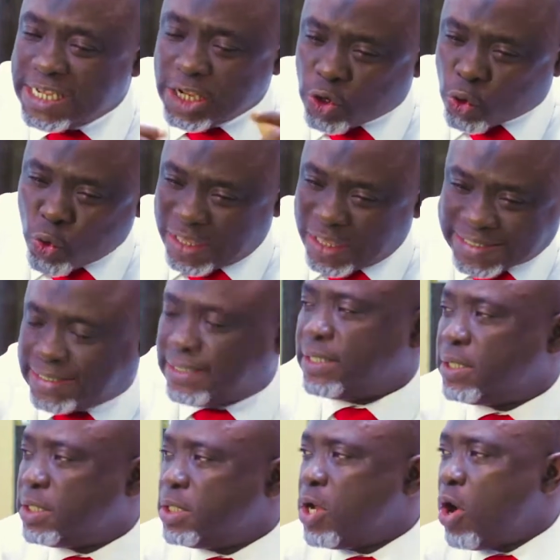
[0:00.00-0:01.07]
equity
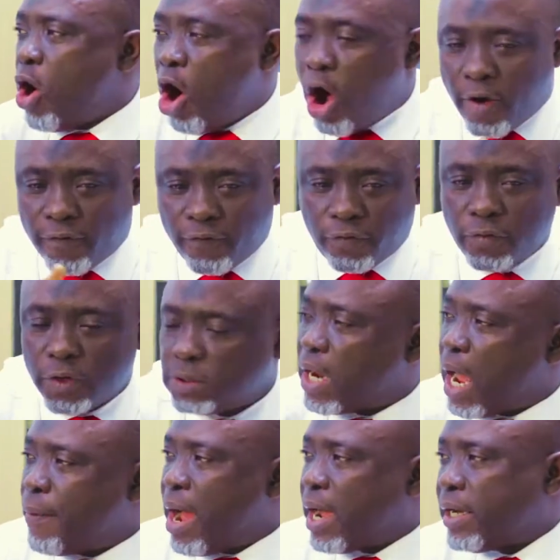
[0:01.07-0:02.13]
of
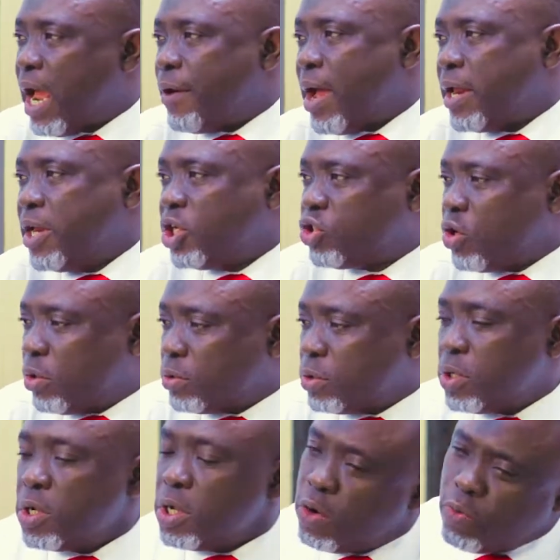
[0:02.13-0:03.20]
our nation,
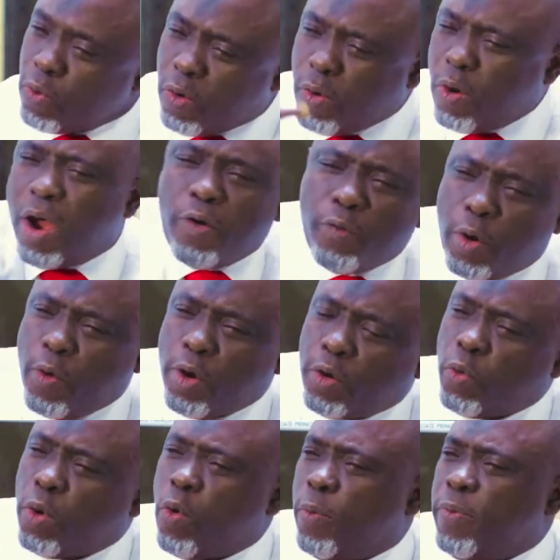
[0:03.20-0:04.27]
we
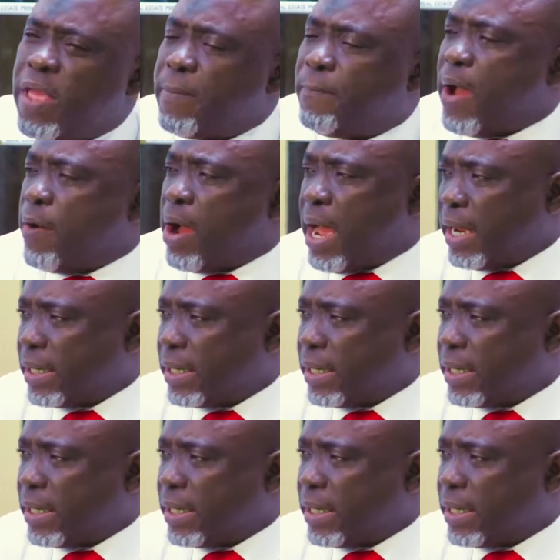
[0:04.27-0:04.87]
will be empowered.